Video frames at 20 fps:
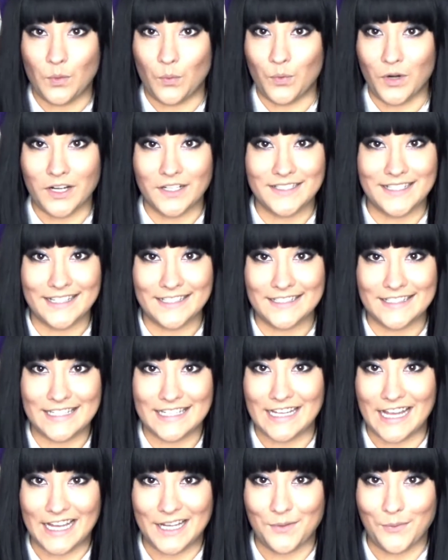were done
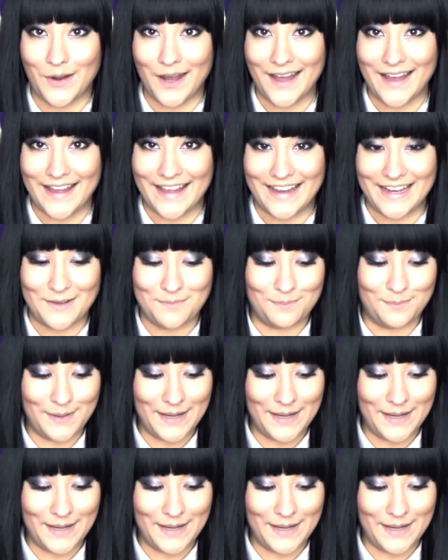DIY,